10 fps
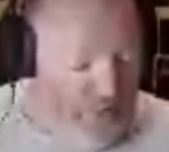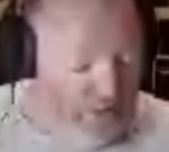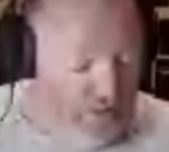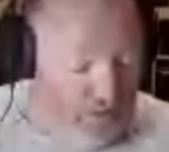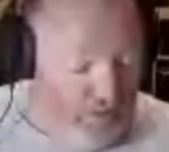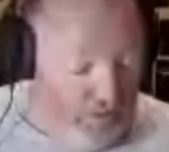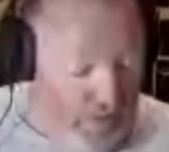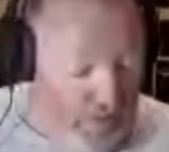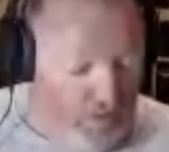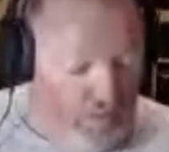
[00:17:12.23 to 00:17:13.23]
Since I'm
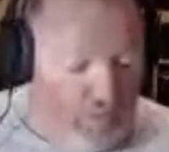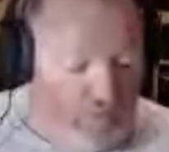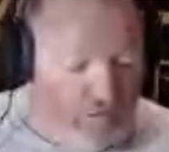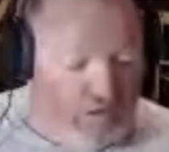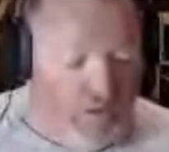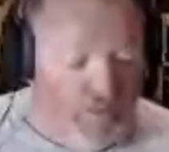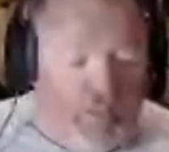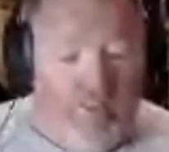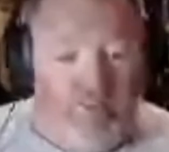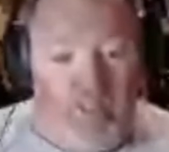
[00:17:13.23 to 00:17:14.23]
keeping it,
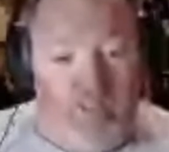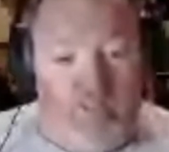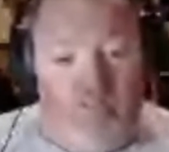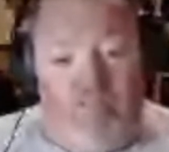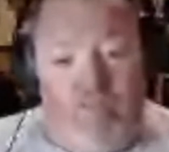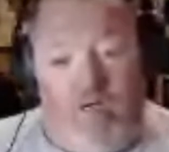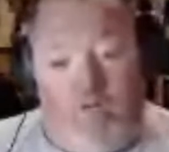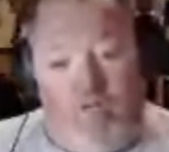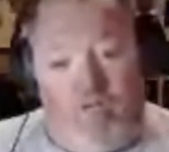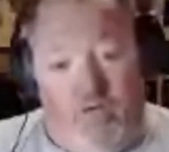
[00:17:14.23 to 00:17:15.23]
I'm doing a bunch of stuff
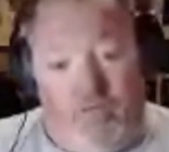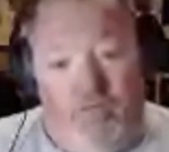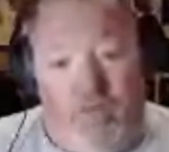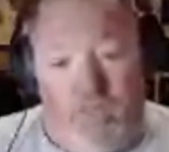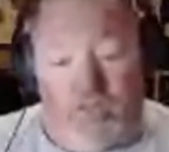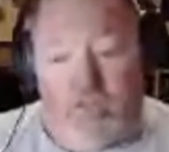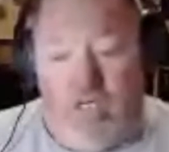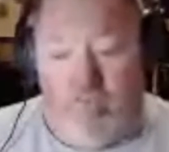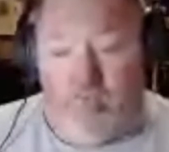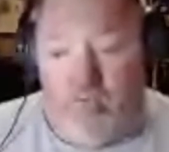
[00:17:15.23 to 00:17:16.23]
to it to really get
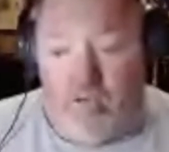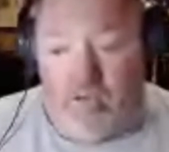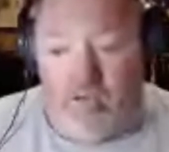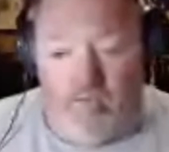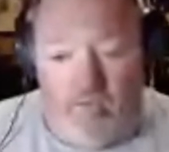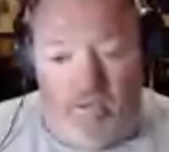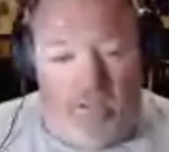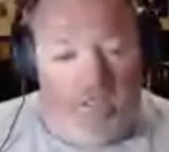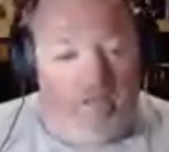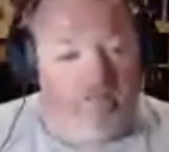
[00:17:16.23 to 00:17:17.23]
it fixed up,
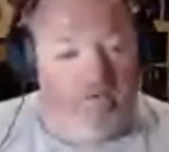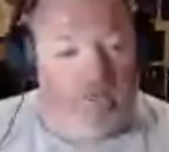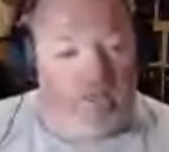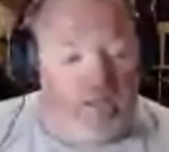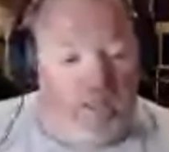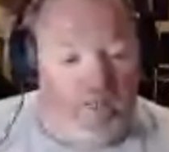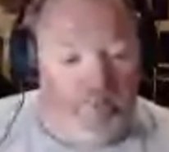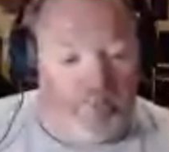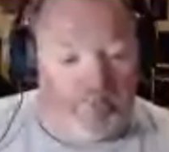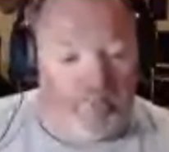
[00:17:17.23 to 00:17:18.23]

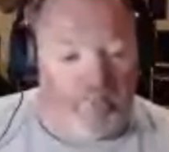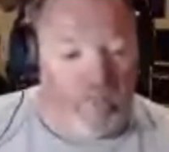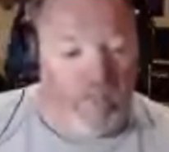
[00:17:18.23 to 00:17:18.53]
and